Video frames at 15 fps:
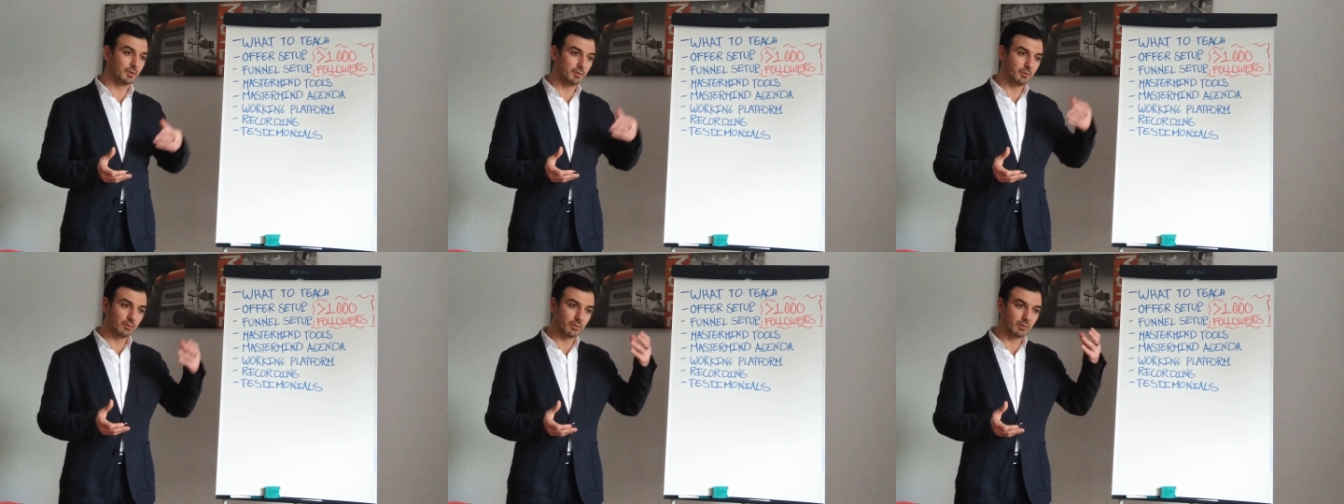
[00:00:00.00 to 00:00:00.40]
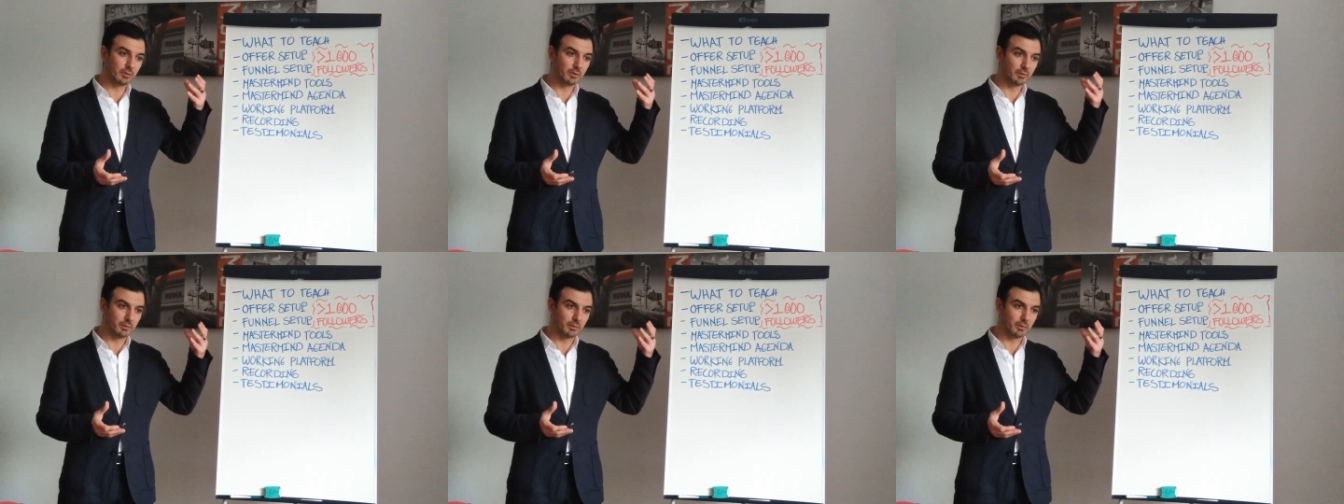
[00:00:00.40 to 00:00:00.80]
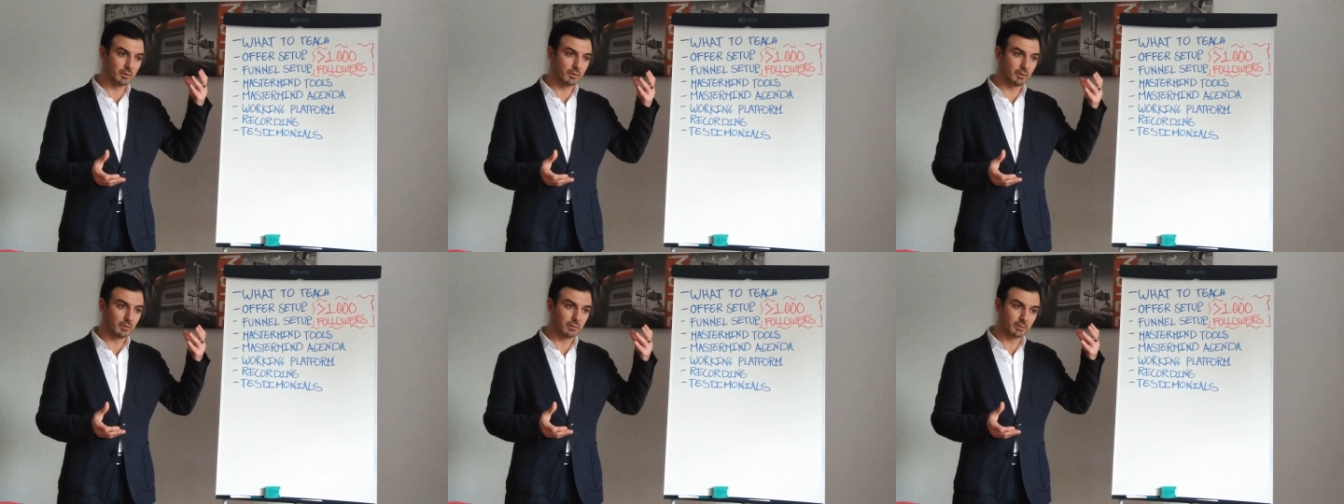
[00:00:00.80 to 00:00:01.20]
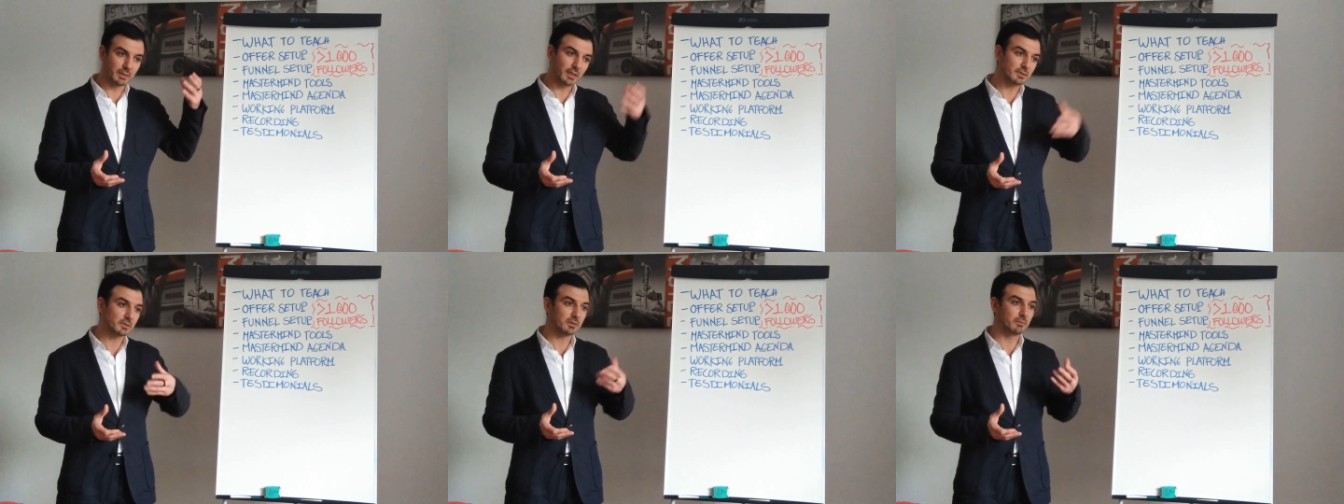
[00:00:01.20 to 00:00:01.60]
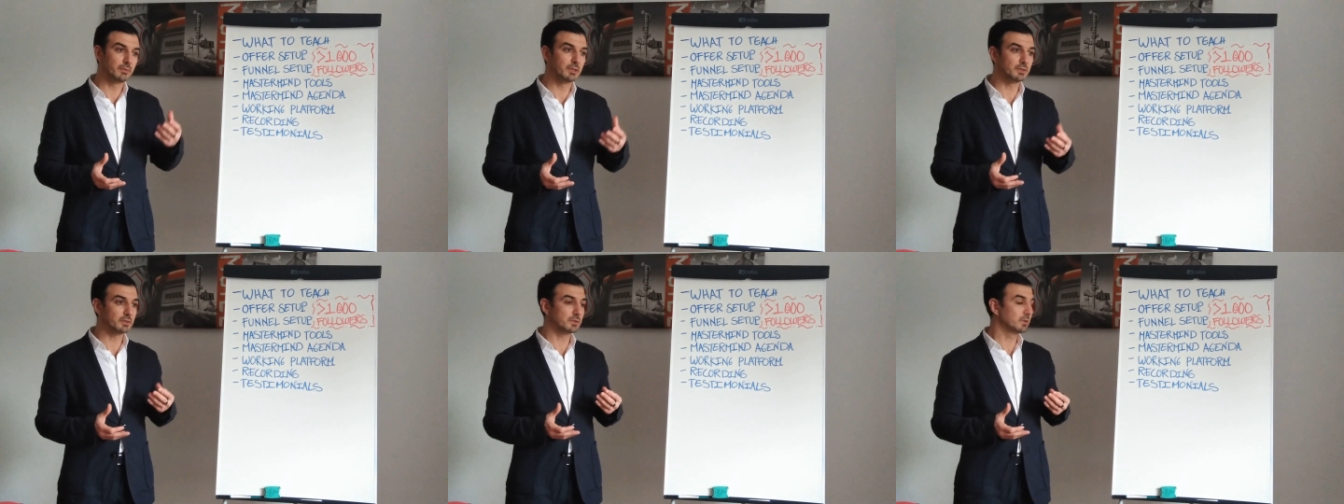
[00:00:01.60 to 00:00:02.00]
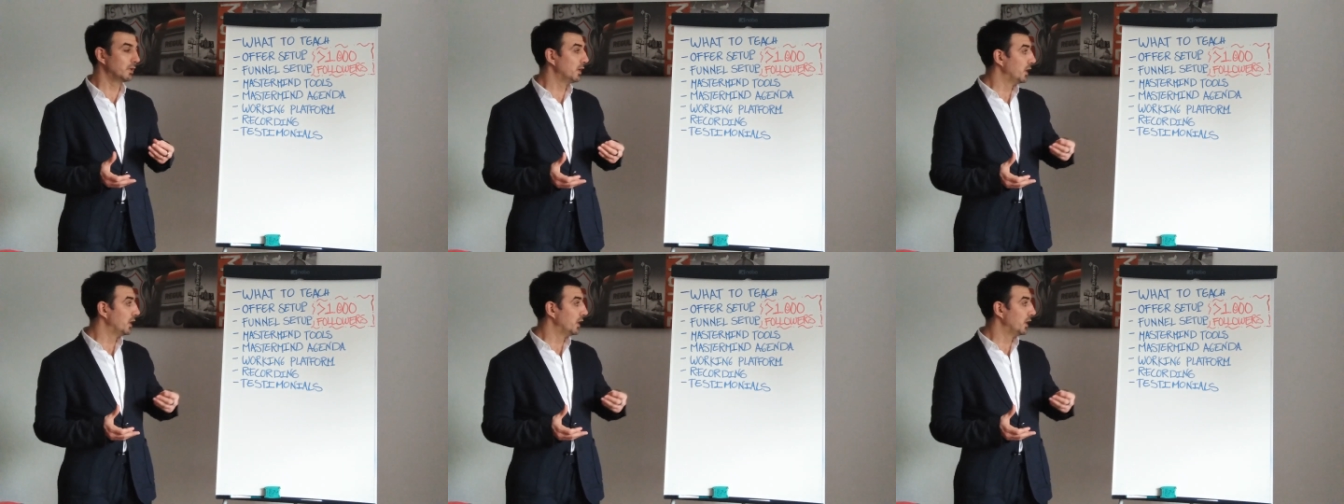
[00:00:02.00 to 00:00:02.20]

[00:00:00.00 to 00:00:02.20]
your customers